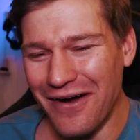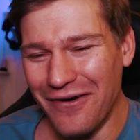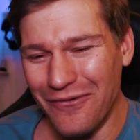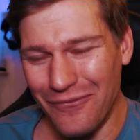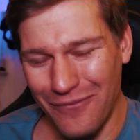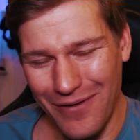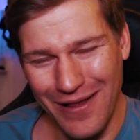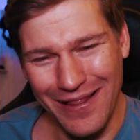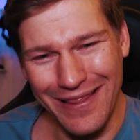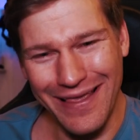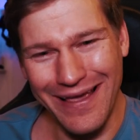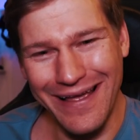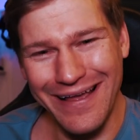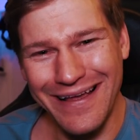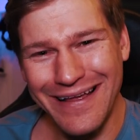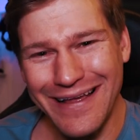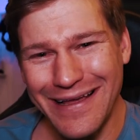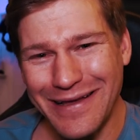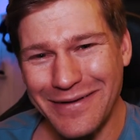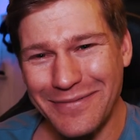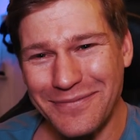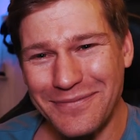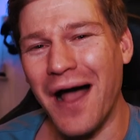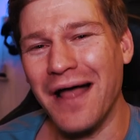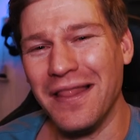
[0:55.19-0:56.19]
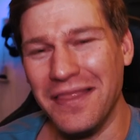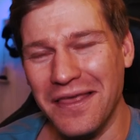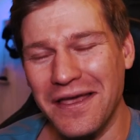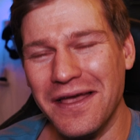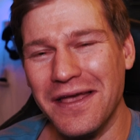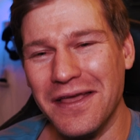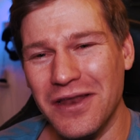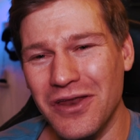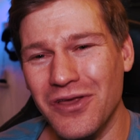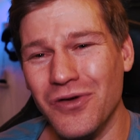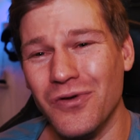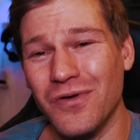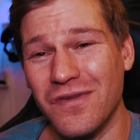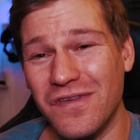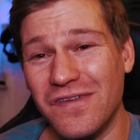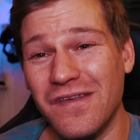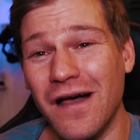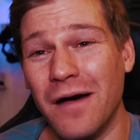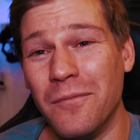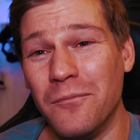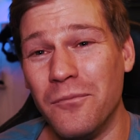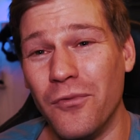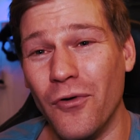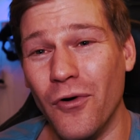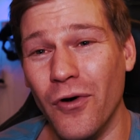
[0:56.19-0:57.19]
Really? I think he knew at
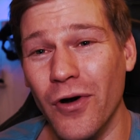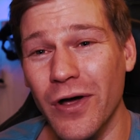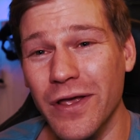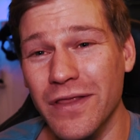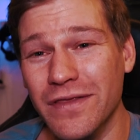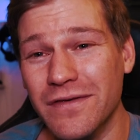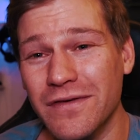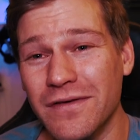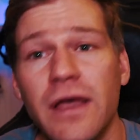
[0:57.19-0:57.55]
some point.